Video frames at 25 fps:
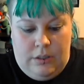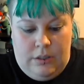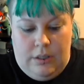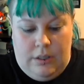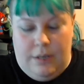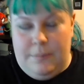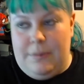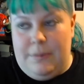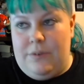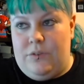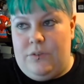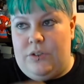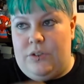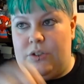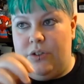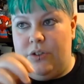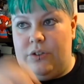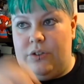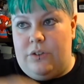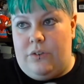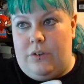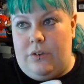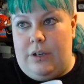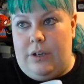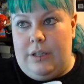having to
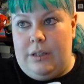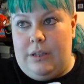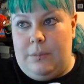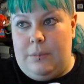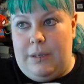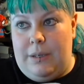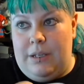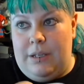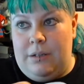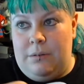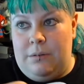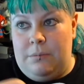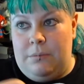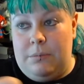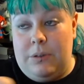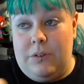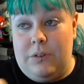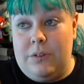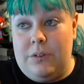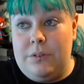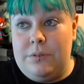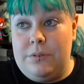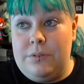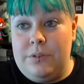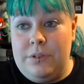design the pattern
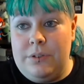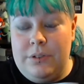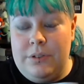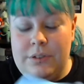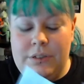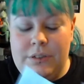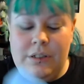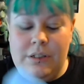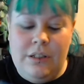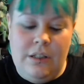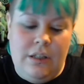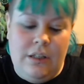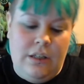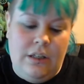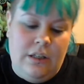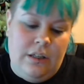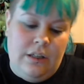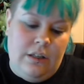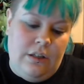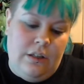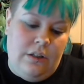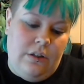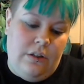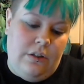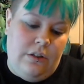myself,
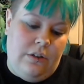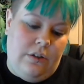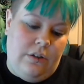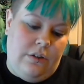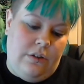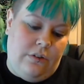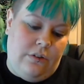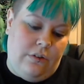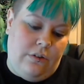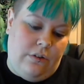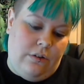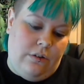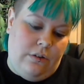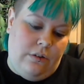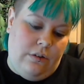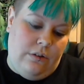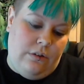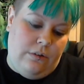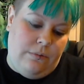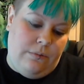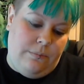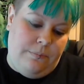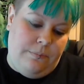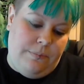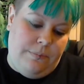so
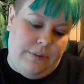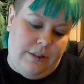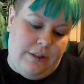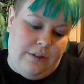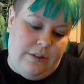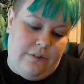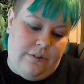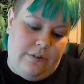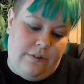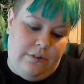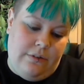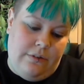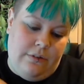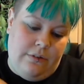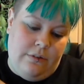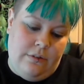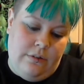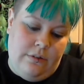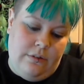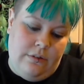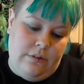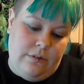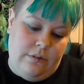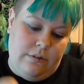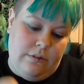that's
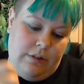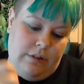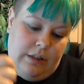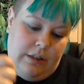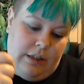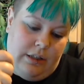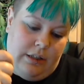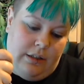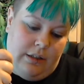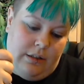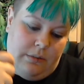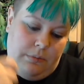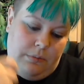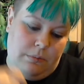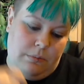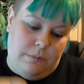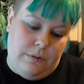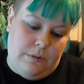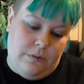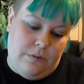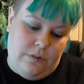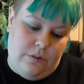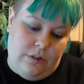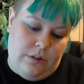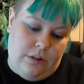taking up a bit
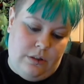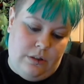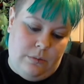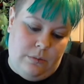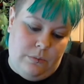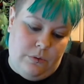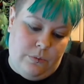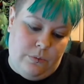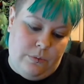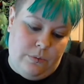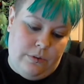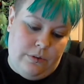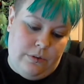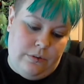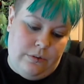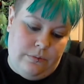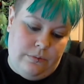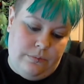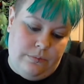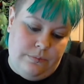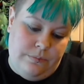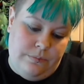of time as well.